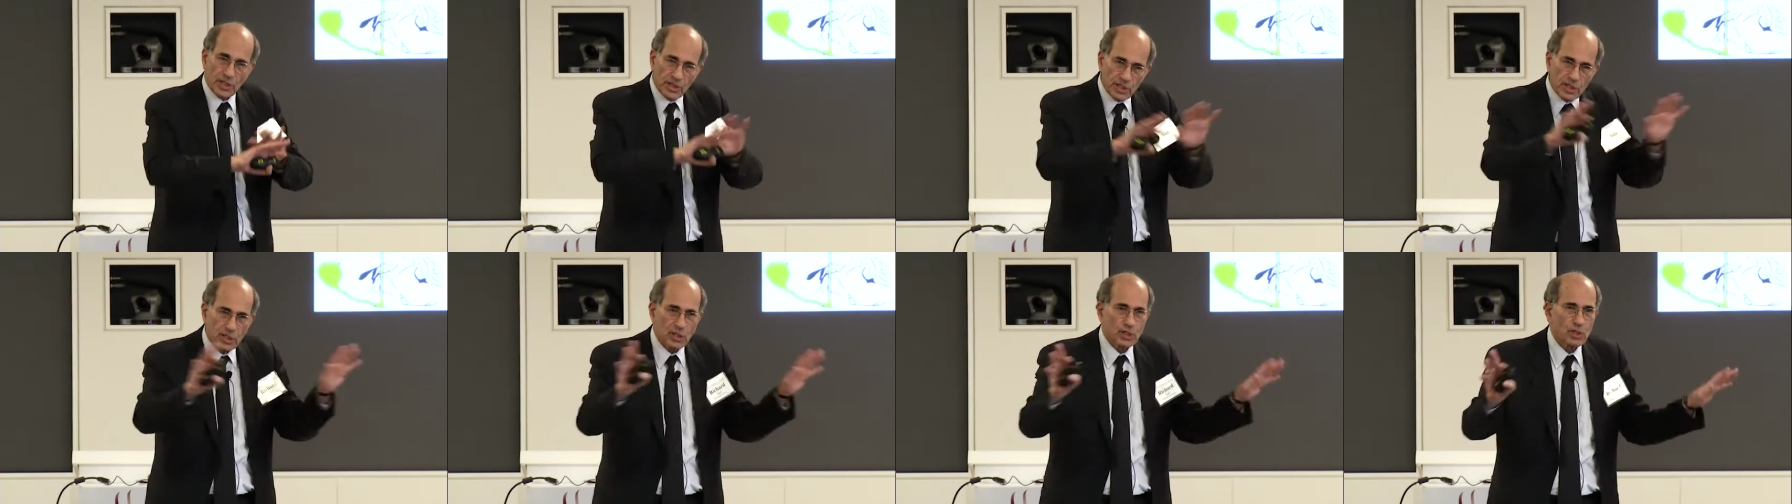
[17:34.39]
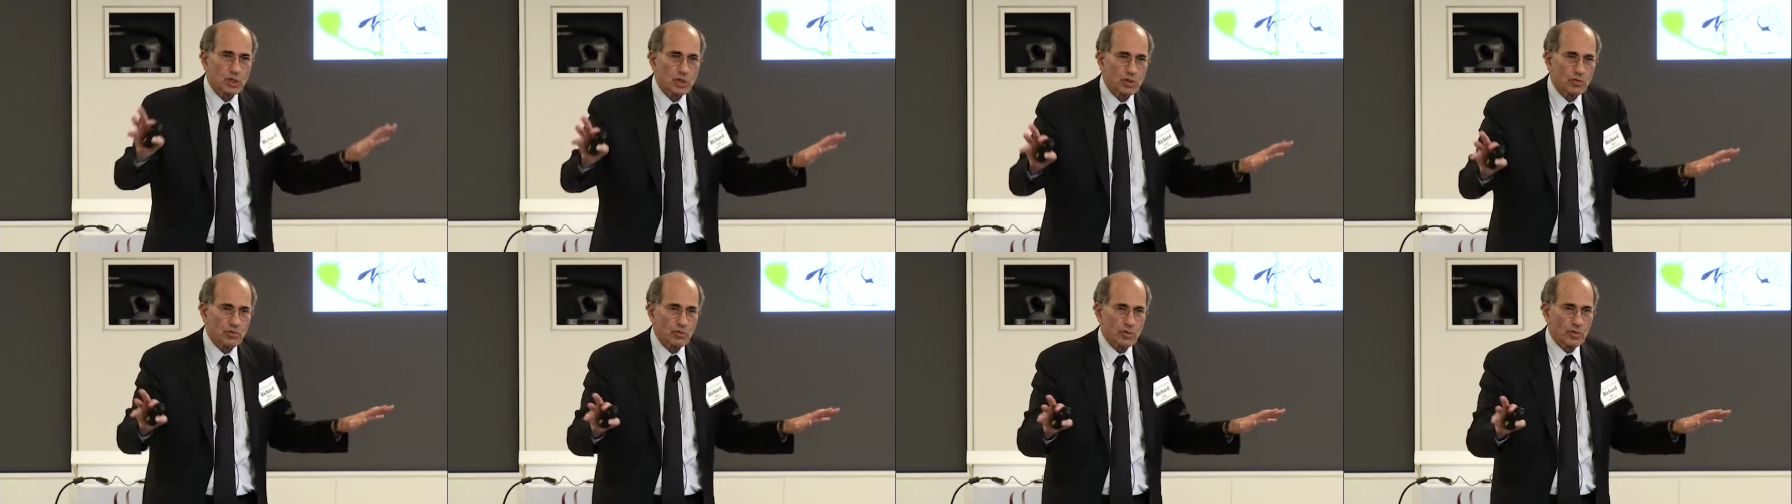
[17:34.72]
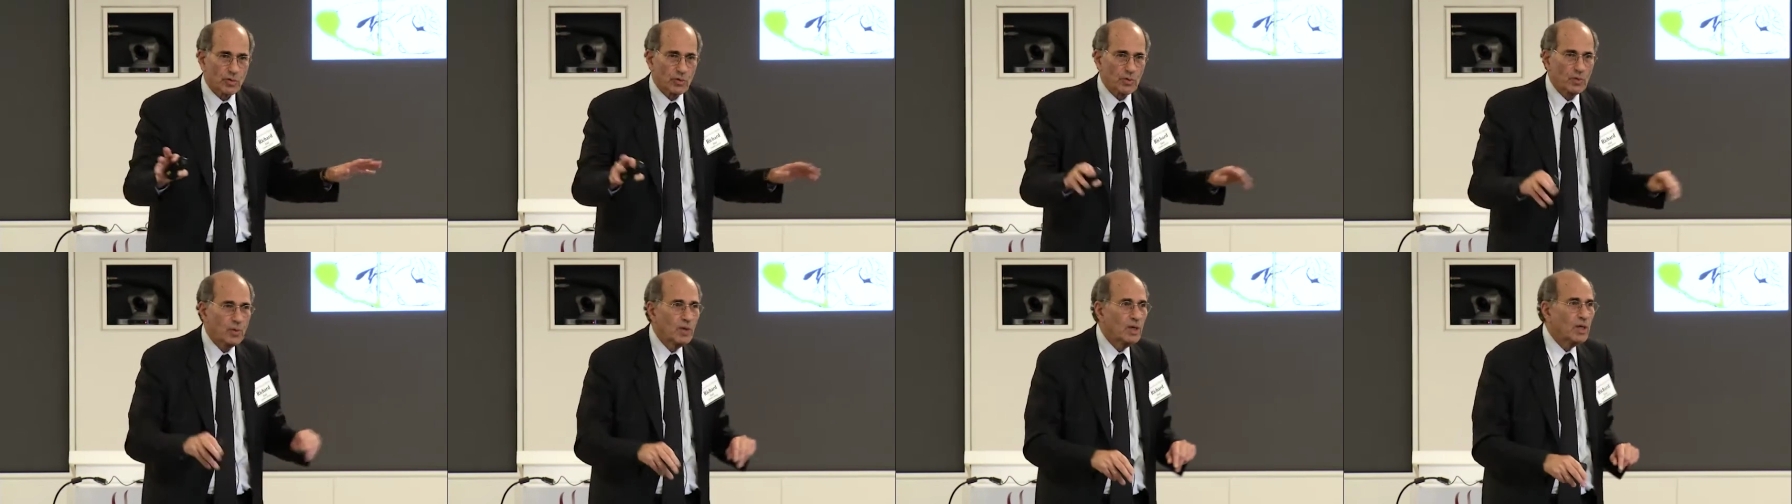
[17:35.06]
And this is
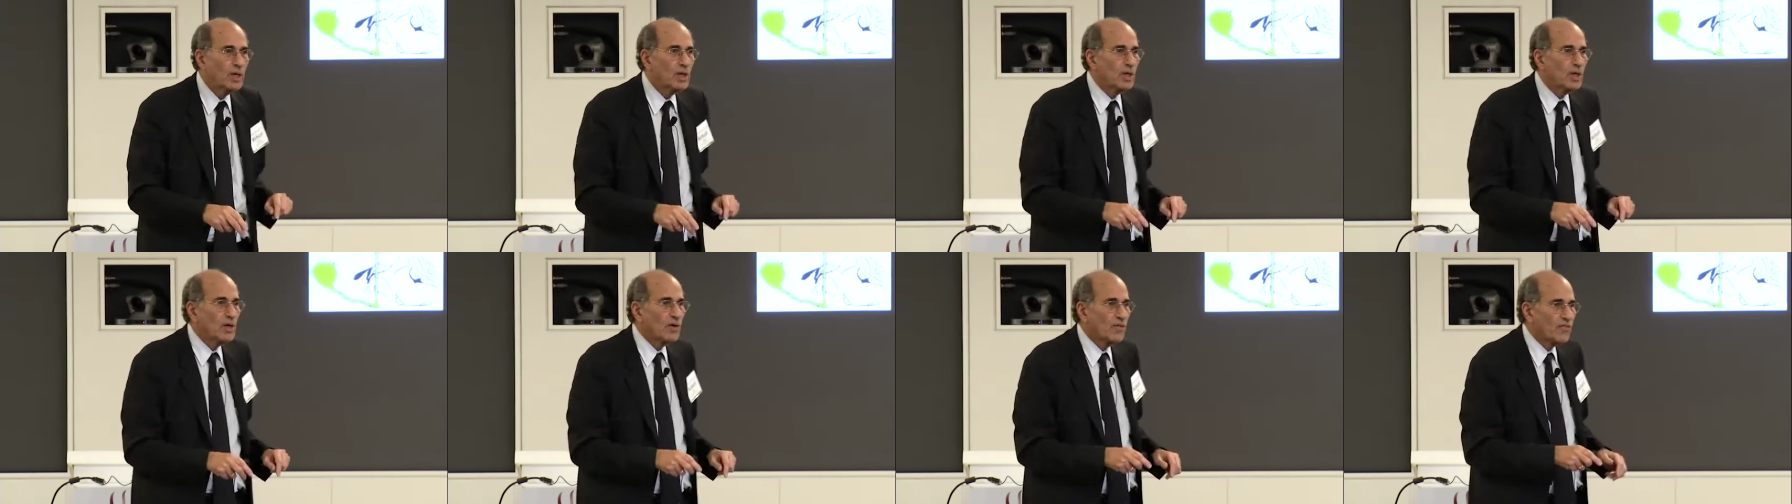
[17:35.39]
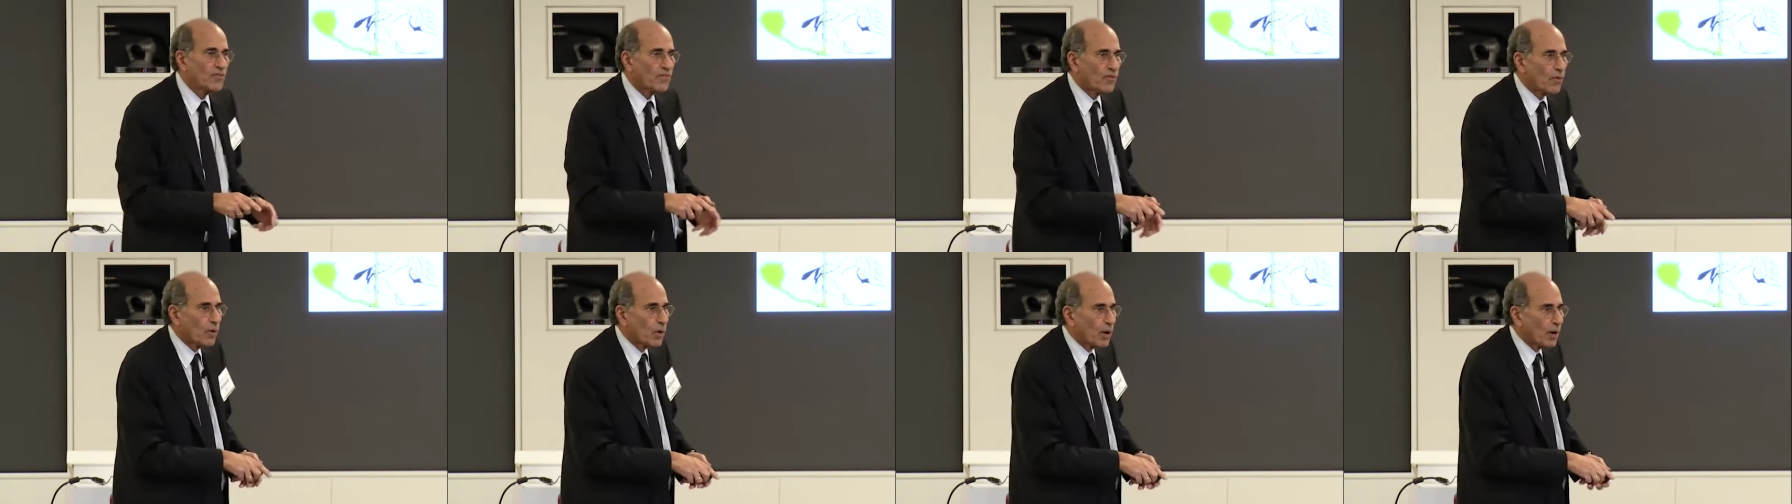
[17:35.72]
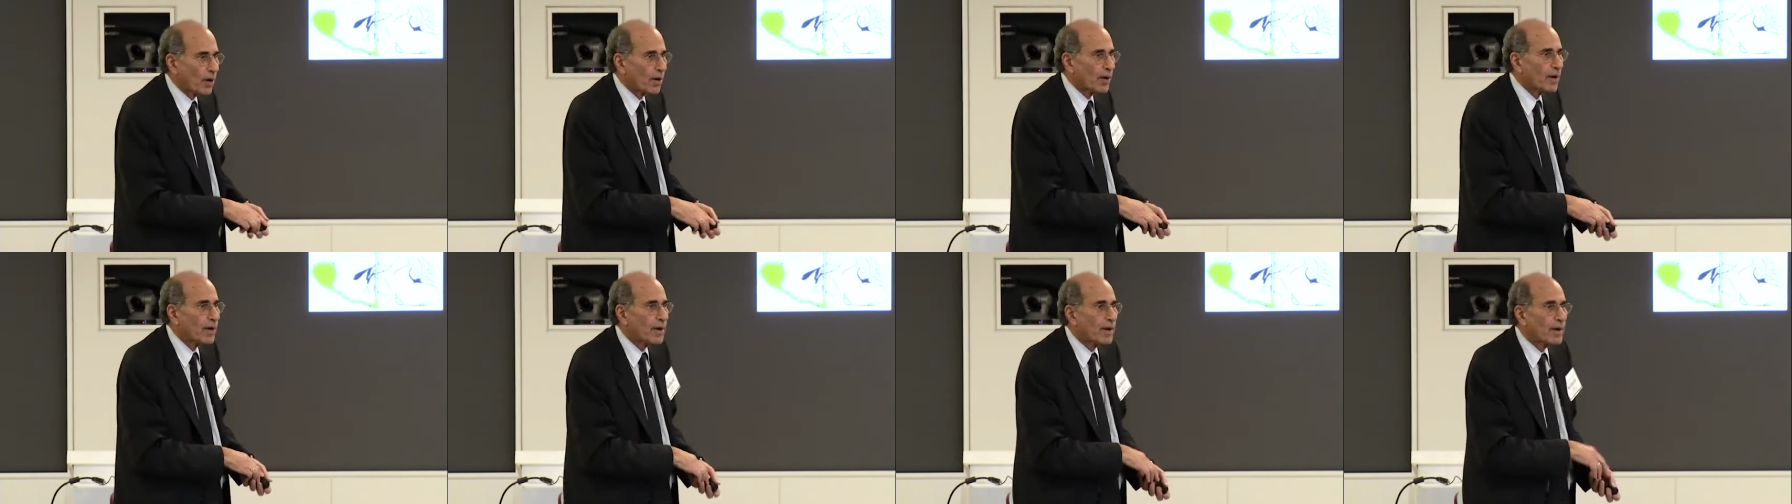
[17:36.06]
true
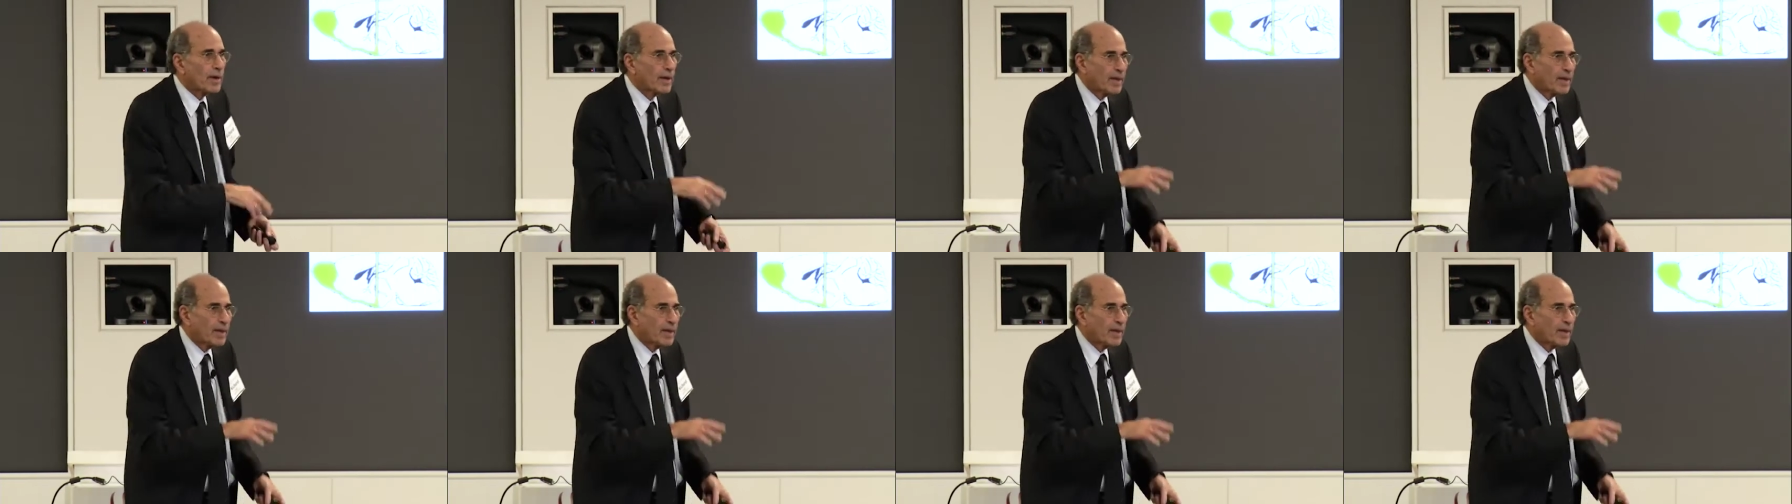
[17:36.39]
for